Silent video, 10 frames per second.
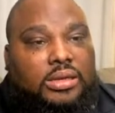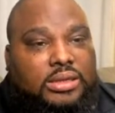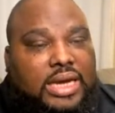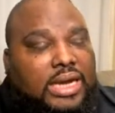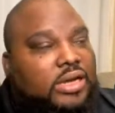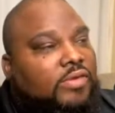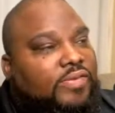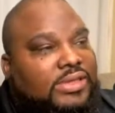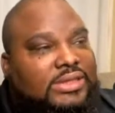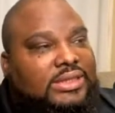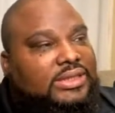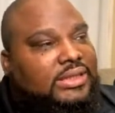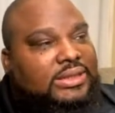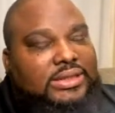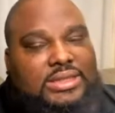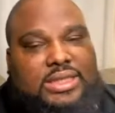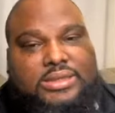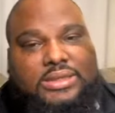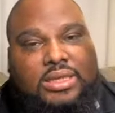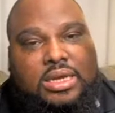Got to go for the 660s
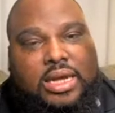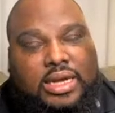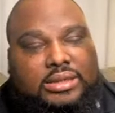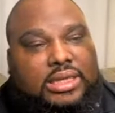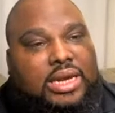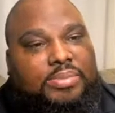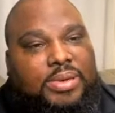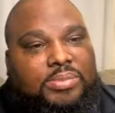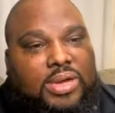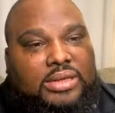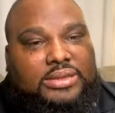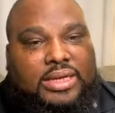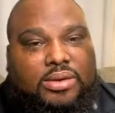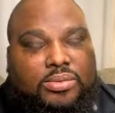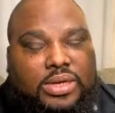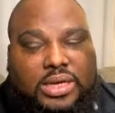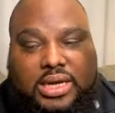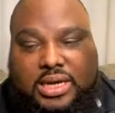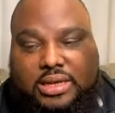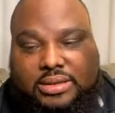because there's a lot of people out there with
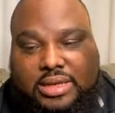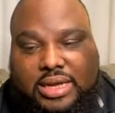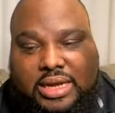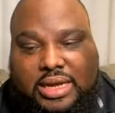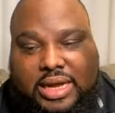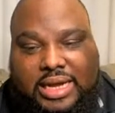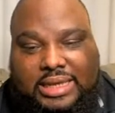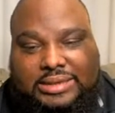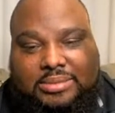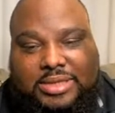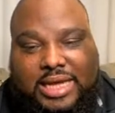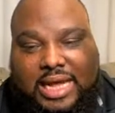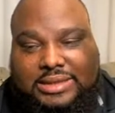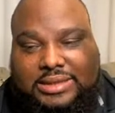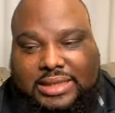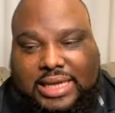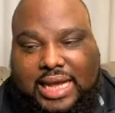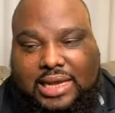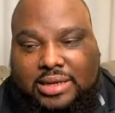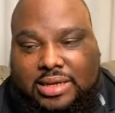I got some guys that
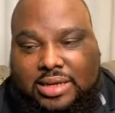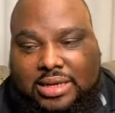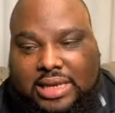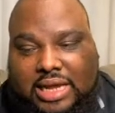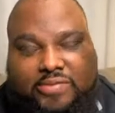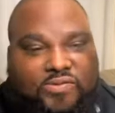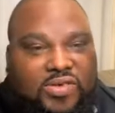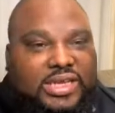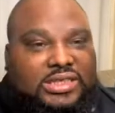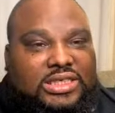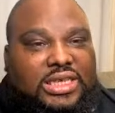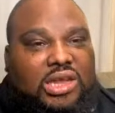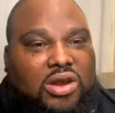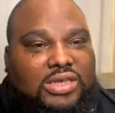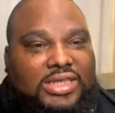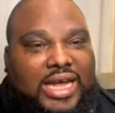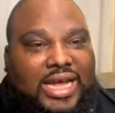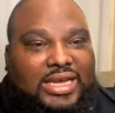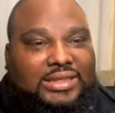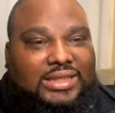got like freakishly large
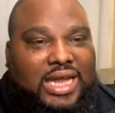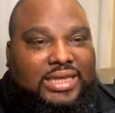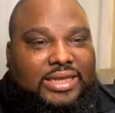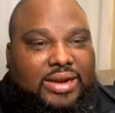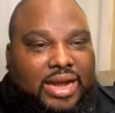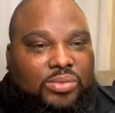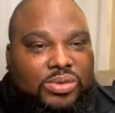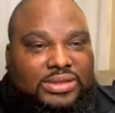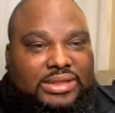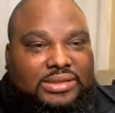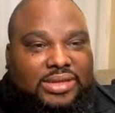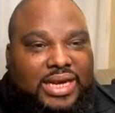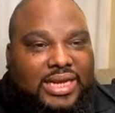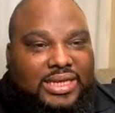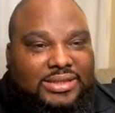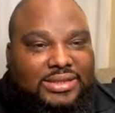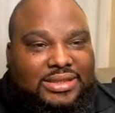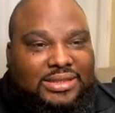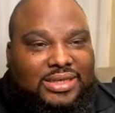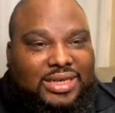hands, like they're Edward Scissorhands.
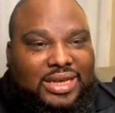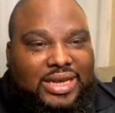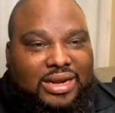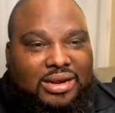They're